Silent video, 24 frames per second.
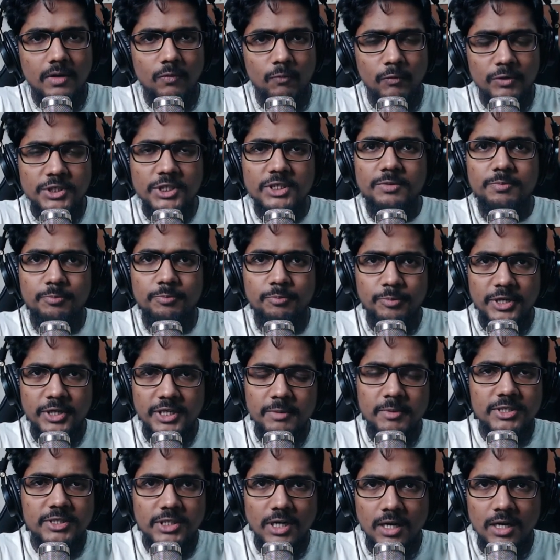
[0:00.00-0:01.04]
which is pretty
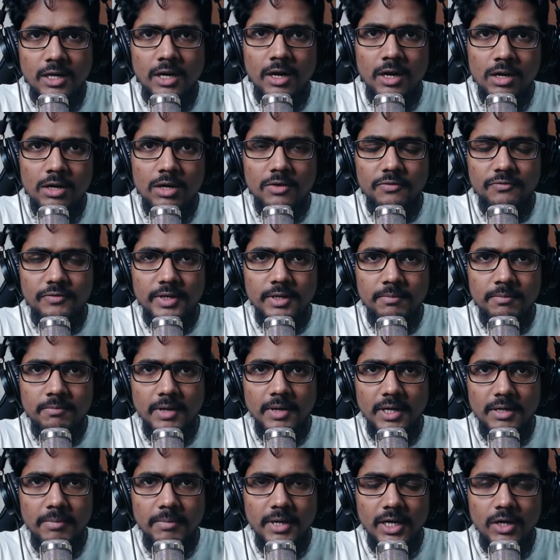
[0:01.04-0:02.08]
much unheard of in,
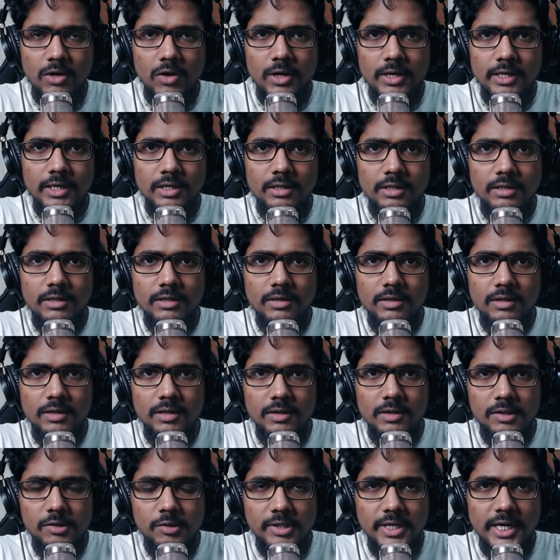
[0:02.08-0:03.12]
in Bengali uh,
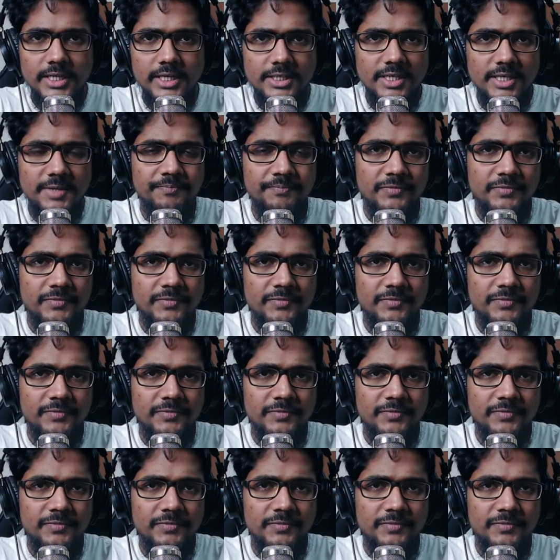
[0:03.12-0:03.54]
society,